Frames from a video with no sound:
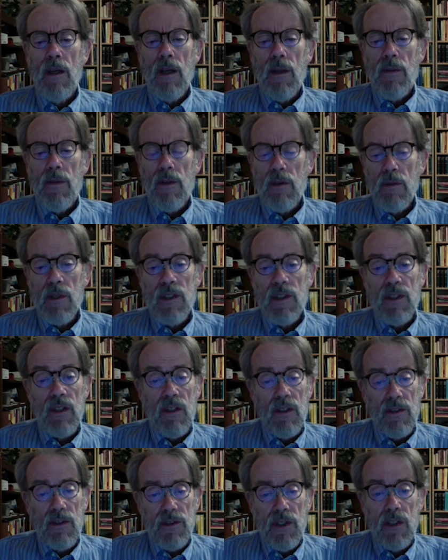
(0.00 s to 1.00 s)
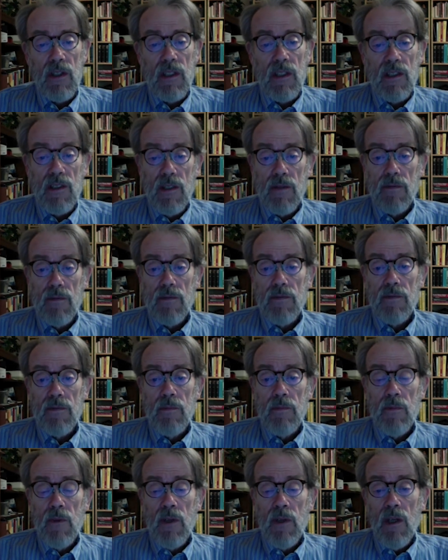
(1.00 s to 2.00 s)
There is an alternative.
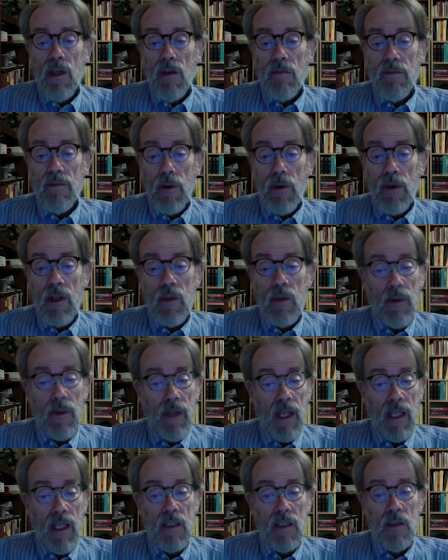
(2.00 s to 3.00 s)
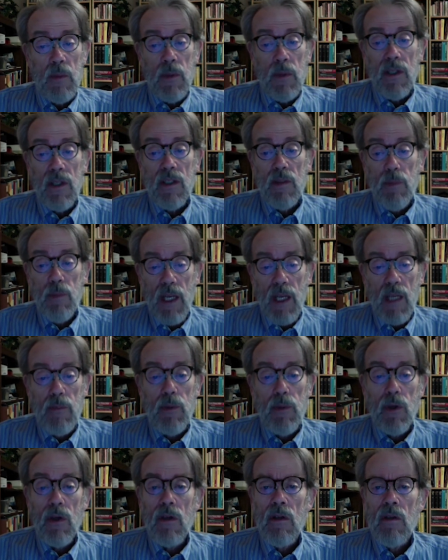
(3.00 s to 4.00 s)
Voting with hand-marked
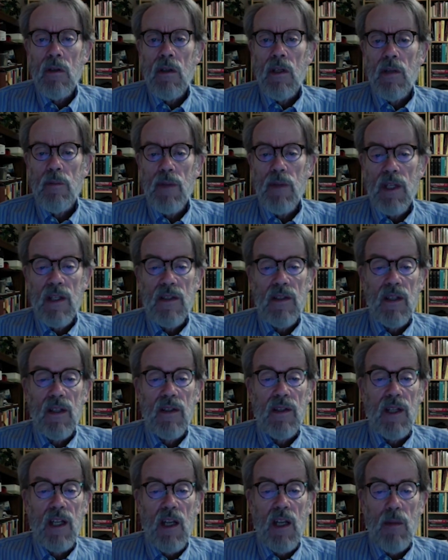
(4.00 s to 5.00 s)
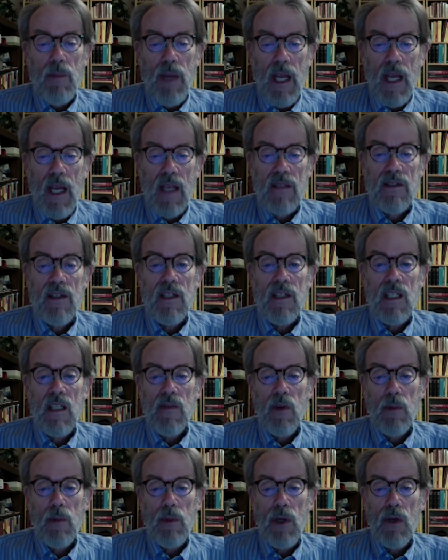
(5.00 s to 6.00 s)
paper means that the capacity of a
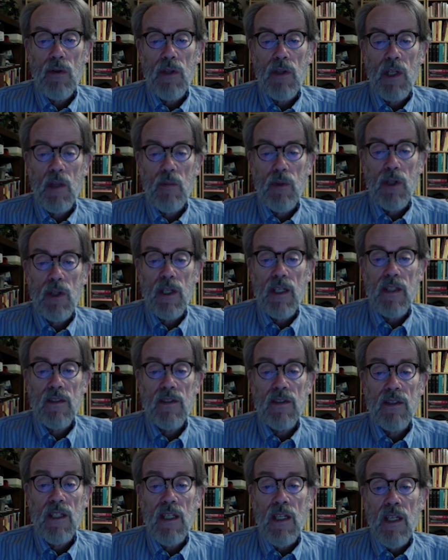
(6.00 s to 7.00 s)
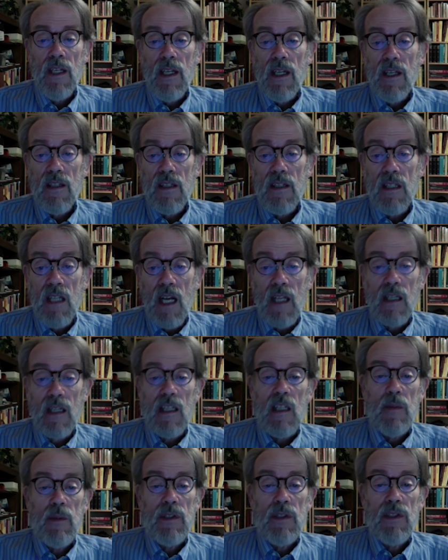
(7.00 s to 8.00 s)
polling place is not
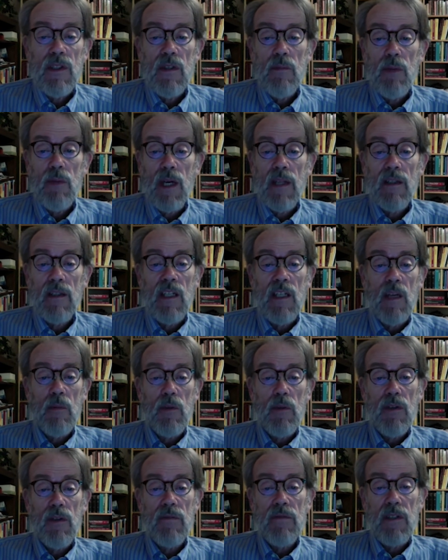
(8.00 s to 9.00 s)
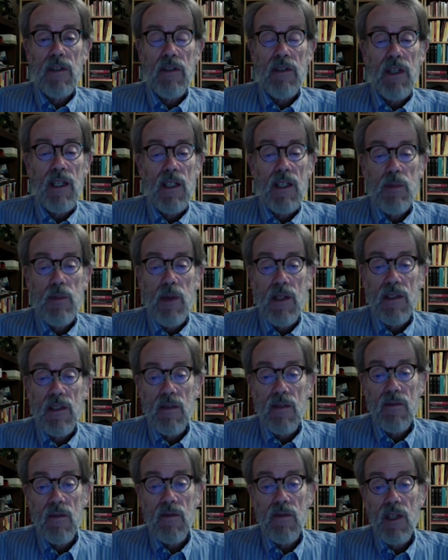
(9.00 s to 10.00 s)
limited by the number of very expensive
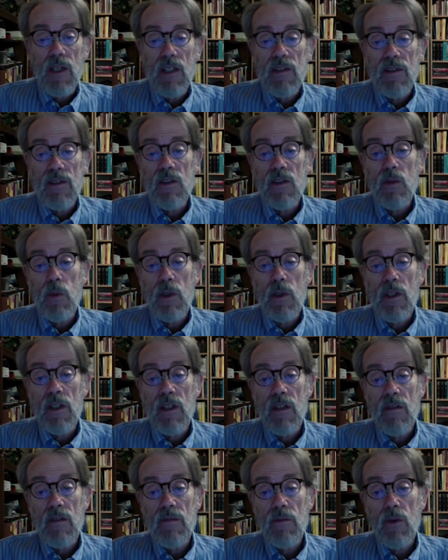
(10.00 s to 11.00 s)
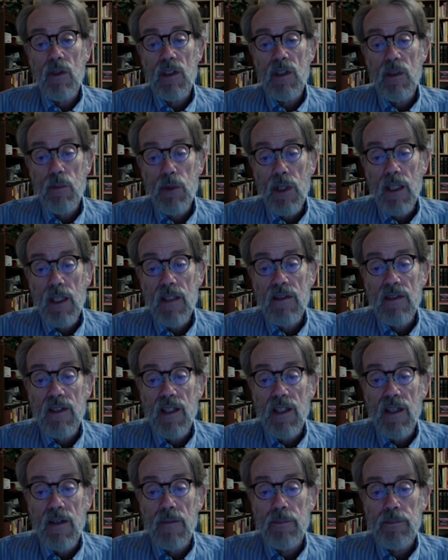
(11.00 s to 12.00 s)
devices one can afford to place
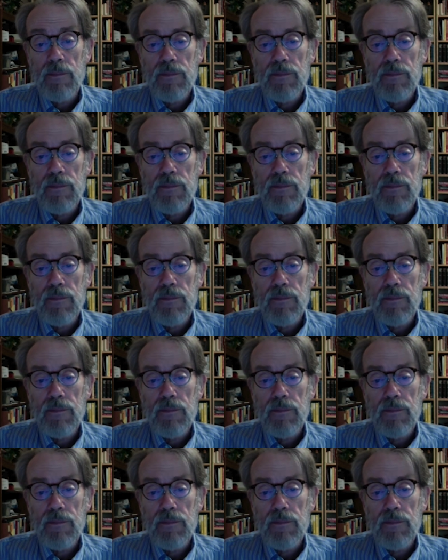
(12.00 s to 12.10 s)
there.